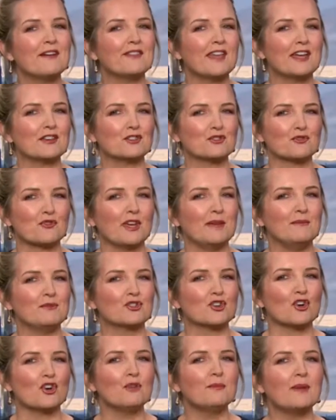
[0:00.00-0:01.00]
have that dream
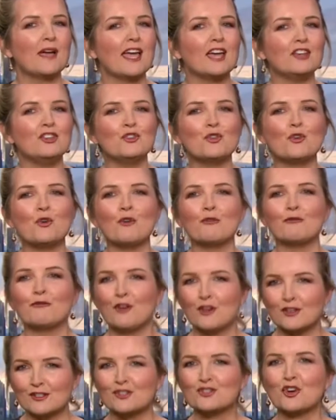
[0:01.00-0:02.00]
job, and your
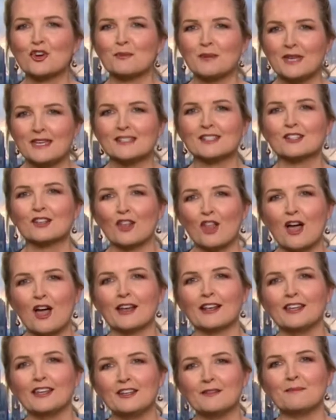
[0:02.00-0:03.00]
first job isn't
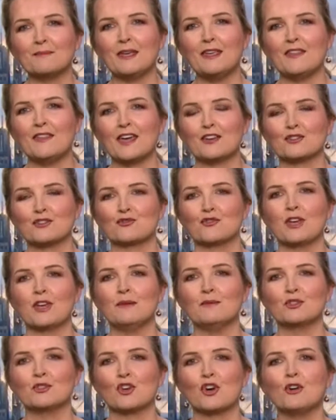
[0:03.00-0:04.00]
likely to be that
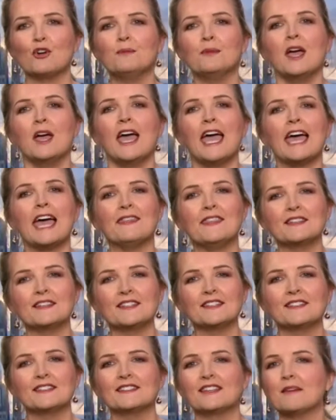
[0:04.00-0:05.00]
dream job. And
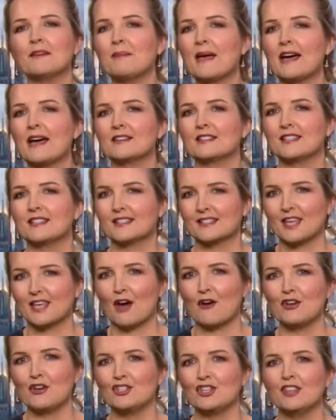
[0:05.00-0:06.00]
this isn't about
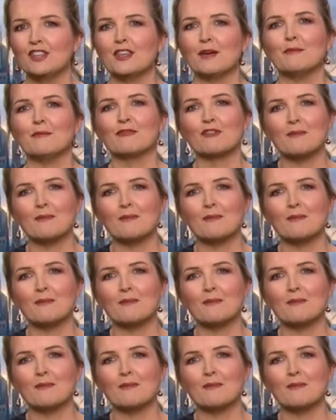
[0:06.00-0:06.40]
discouraging them